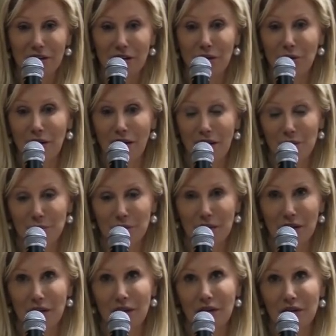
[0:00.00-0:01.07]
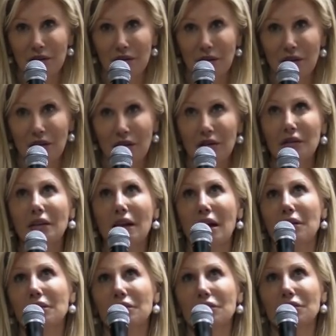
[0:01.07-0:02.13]
go camping and
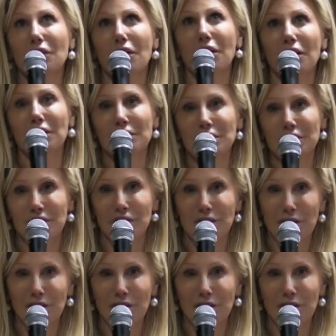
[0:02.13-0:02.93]
count the stars, you